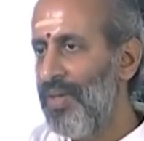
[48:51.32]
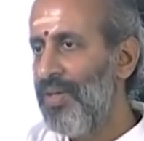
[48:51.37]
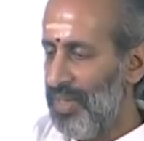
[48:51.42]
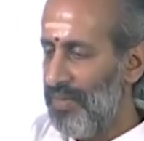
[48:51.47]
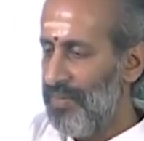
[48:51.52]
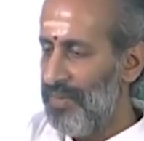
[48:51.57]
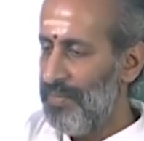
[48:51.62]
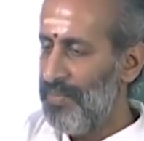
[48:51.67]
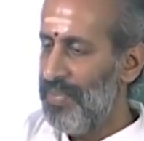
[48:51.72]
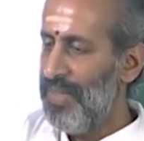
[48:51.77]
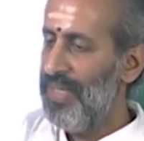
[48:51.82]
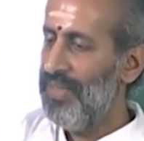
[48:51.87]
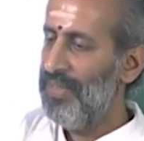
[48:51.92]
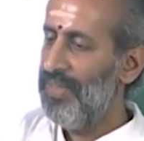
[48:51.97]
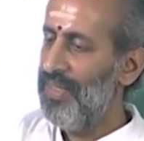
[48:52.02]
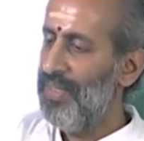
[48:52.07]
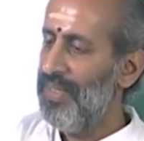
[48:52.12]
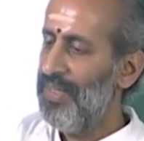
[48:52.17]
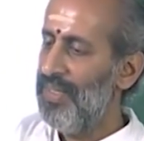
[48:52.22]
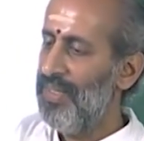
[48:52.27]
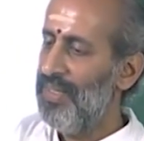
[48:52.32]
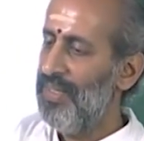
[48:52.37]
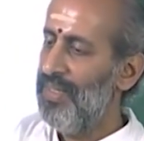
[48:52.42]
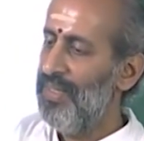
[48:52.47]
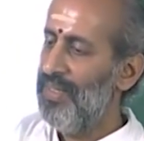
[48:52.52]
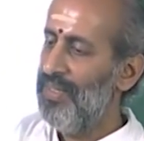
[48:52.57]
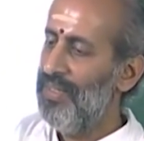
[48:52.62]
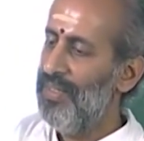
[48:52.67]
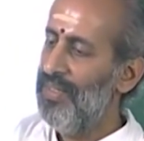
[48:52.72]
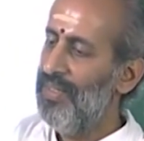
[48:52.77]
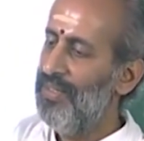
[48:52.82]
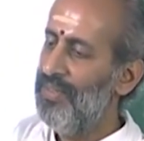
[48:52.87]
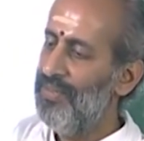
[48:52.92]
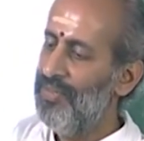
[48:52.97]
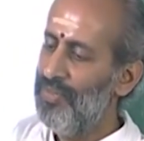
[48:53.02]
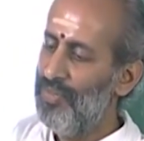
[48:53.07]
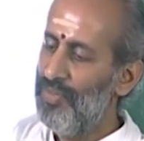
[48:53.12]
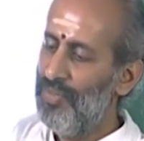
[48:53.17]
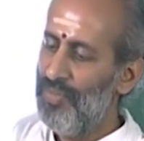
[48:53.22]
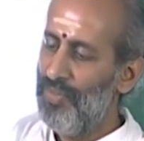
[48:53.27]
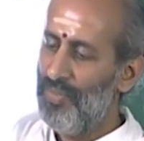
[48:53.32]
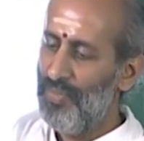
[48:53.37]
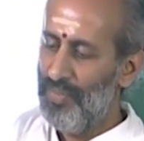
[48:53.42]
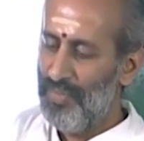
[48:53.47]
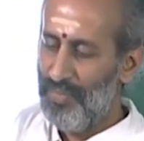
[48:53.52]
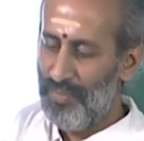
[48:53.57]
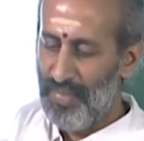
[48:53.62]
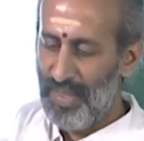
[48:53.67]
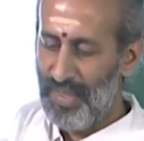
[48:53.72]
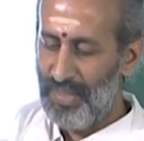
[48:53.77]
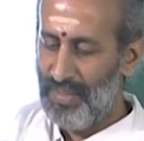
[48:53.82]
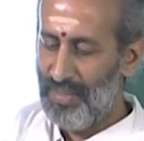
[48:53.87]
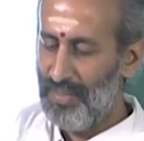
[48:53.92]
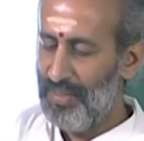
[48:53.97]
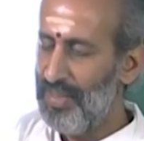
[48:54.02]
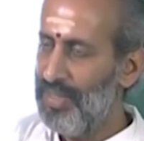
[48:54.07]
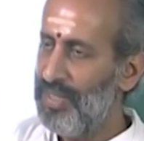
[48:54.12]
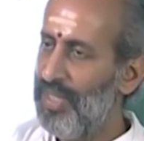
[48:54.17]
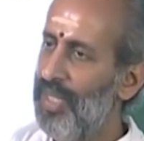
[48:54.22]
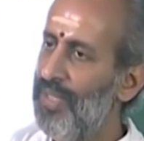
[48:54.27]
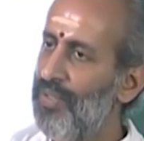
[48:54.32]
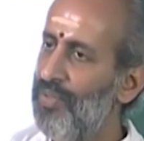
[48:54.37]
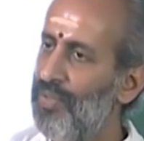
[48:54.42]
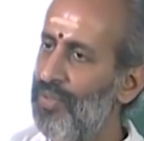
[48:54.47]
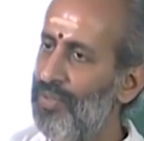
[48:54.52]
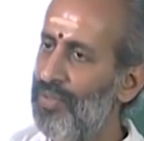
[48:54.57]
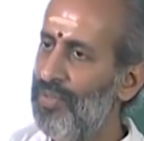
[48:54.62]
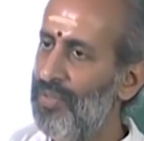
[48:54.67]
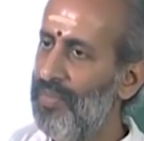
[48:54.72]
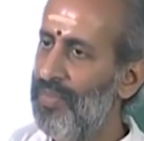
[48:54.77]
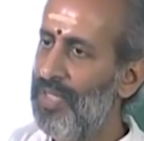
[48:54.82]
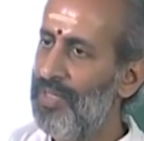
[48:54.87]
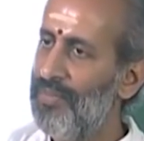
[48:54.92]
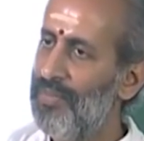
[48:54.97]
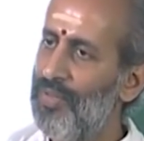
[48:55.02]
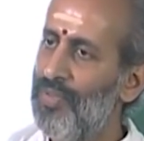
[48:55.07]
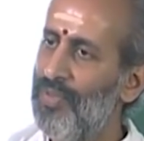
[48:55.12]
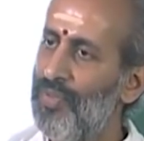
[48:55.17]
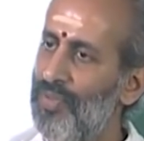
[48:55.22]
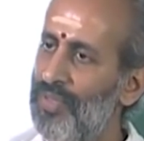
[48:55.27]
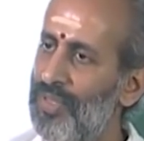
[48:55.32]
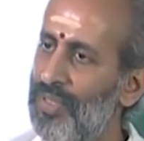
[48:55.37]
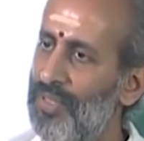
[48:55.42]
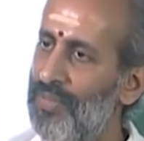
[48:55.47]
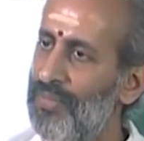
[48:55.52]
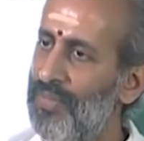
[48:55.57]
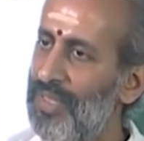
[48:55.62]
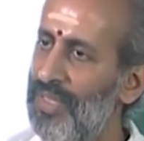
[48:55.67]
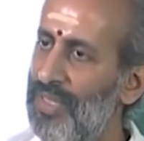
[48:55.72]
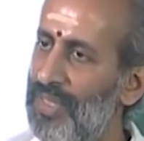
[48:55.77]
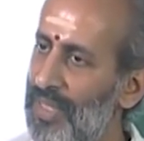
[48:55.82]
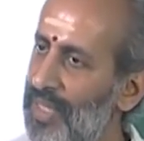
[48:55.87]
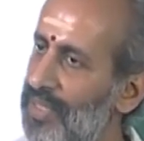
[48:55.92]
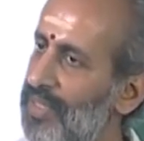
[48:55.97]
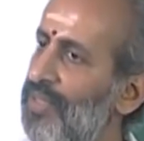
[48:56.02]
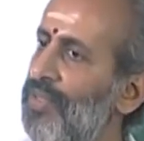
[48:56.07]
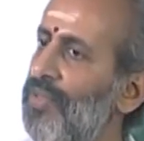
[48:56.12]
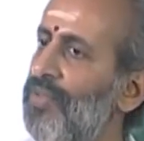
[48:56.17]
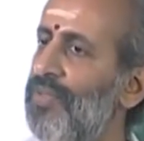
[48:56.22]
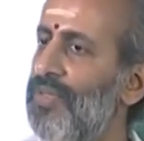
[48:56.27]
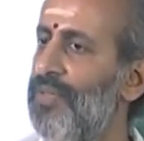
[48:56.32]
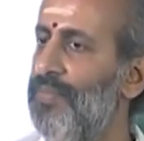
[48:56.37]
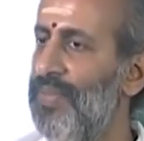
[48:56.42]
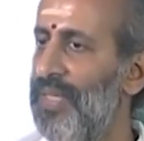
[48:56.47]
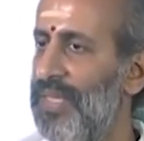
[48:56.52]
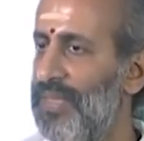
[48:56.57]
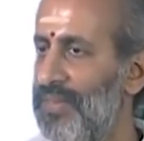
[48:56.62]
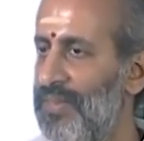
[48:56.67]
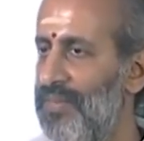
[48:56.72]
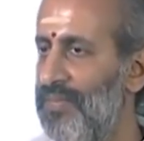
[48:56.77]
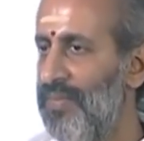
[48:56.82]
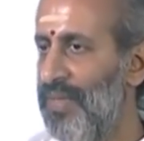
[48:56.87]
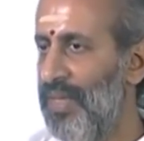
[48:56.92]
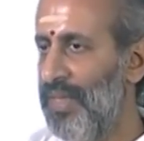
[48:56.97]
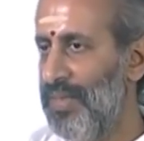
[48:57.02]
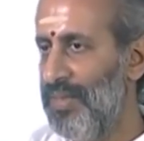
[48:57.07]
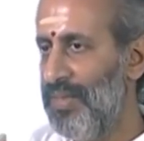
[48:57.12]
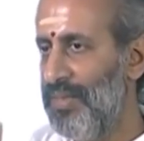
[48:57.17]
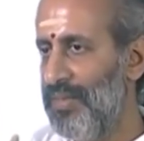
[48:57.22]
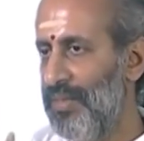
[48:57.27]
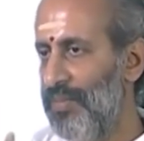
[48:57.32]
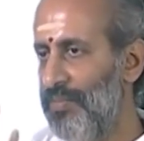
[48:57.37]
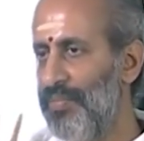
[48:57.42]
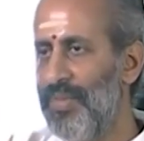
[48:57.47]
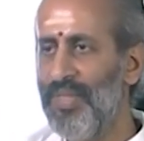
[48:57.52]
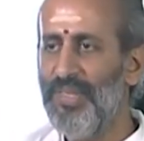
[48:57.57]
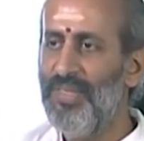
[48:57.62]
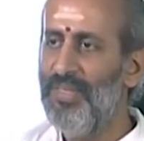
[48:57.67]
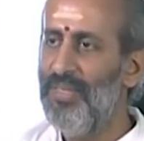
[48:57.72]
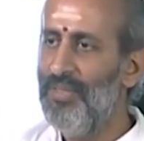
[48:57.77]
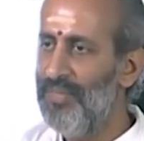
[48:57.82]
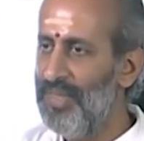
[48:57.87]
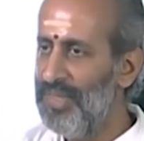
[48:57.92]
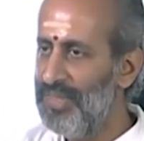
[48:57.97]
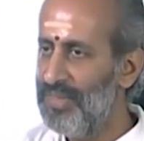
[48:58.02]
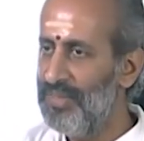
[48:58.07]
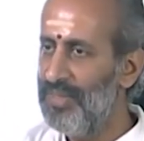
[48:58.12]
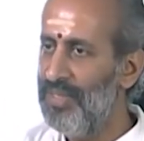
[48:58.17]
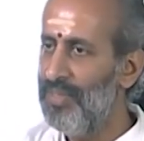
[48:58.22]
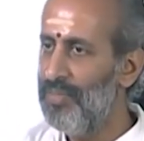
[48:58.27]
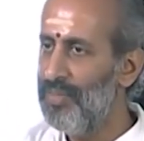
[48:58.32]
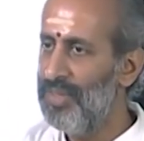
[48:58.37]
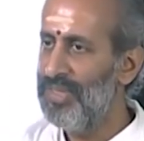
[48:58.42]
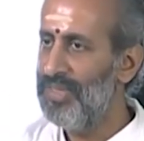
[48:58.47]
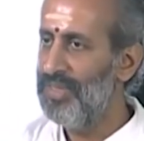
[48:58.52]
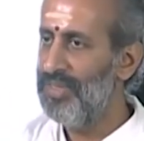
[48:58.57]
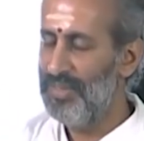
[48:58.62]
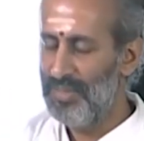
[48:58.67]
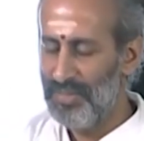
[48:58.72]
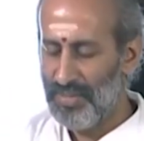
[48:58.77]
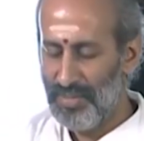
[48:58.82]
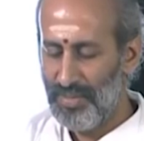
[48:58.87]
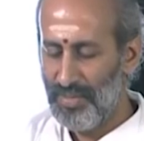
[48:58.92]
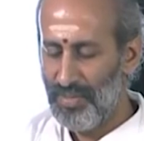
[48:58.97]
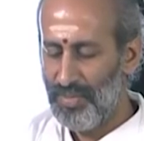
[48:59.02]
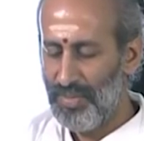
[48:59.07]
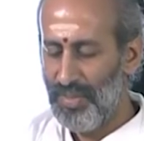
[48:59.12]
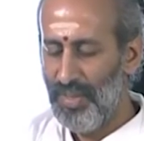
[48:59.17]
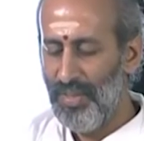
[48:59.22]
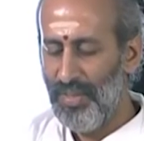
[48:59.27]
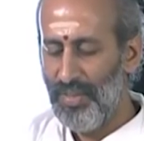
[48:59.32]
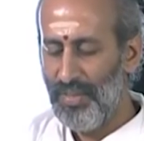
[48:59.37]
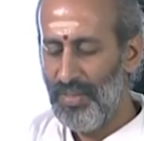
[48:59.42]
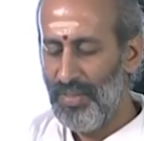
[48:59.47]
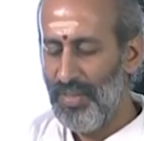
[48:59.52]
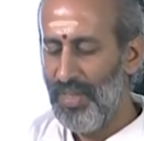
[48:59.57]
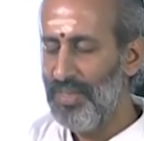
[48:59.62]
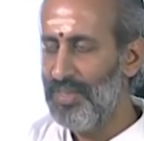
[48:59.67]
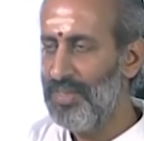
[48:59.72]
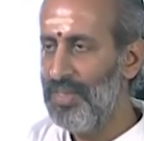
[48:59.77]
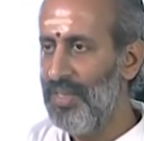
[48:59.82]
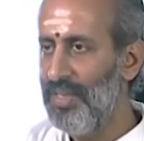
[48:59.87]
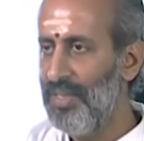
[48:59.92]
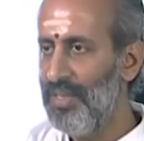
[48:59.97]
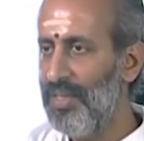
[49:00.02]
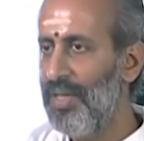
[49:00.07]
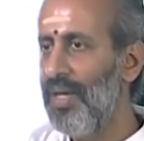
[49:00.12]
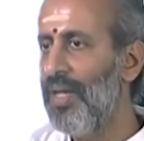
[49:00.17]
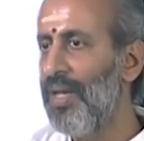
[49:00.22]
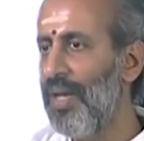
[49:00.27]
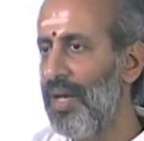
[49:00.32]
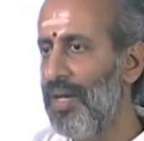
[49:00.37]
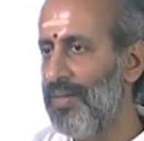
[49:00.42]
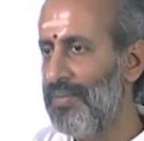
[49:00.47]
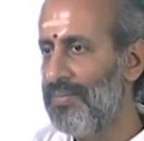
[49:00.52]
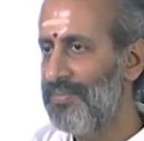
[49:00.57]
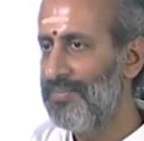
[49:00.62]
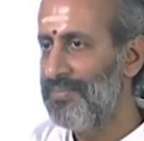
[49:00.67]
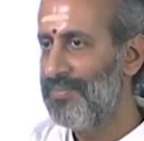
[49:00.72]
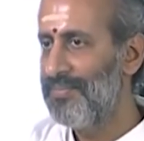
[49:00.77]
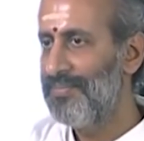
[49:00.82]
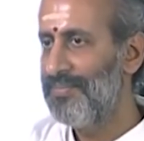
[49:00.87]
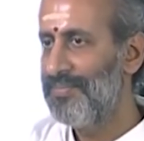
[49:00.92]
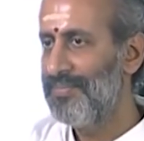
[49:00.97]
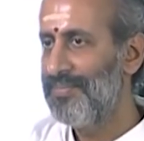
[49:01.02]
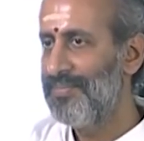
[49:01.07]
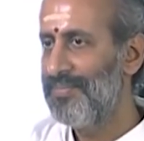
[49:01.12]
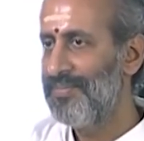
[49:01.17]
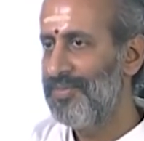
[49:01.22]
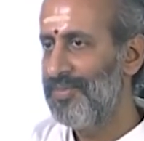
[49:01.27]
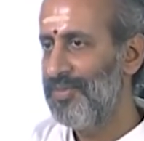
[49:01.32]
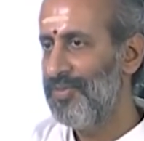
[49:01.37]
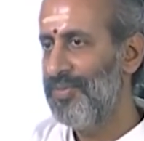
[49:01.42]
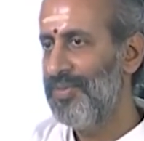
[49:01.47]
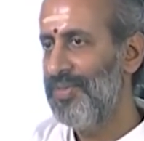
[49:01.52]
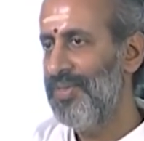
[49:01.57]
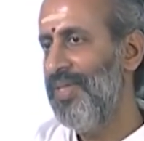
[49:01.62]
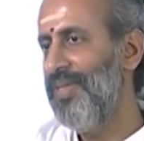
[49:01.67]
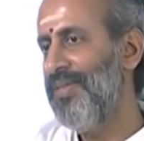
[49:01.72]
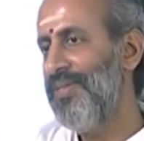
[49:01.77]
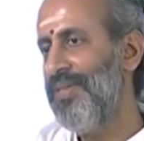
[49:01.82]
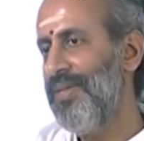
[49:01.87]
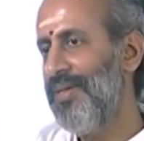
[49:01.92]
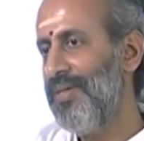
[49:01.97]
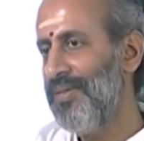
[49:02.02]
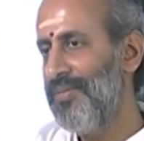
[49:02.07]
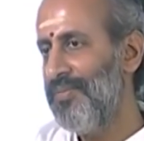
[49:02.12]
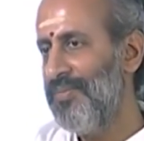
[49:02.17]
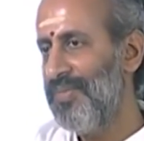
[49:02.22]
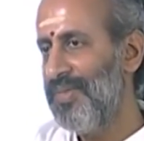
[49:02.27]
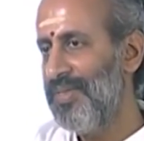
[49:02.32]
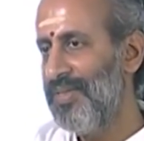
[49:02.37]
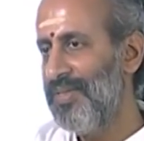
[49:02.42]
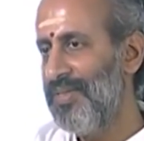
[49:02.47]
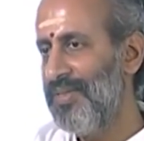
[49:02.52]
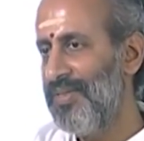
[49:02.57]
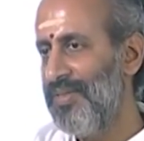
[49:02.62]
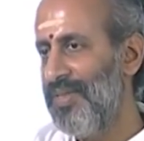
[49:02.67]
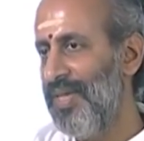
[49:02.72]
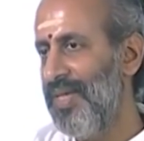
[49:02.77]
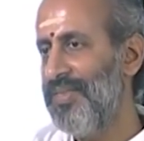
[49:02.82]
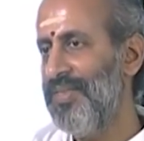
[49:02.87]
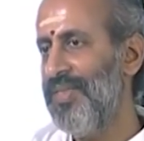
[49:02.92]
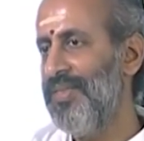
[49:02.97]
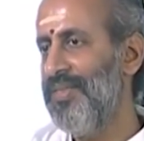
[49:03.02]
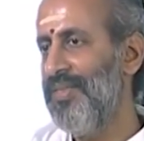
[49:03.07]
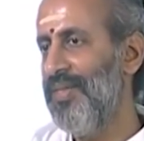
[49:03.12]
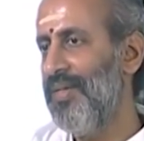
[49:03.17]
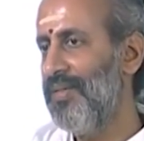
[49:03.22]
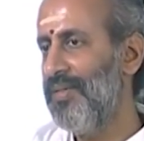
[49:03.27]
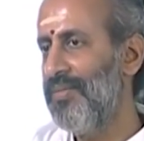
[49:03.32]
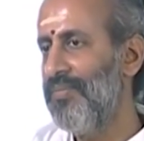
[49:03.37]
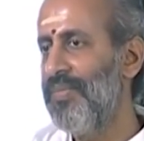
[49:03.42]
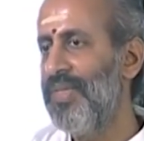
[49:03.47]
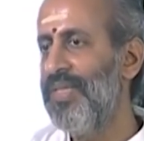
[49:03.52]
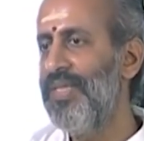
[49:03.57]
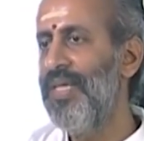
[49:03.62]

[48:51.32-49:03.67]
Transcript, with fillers: They will place it, and then so based on the shadow you will be able to determine the latitude of the place. In fact, Triprashna means three questions. So, Dik, Desha, Kala. So, Dik Jnanam, Desha Jnanam. By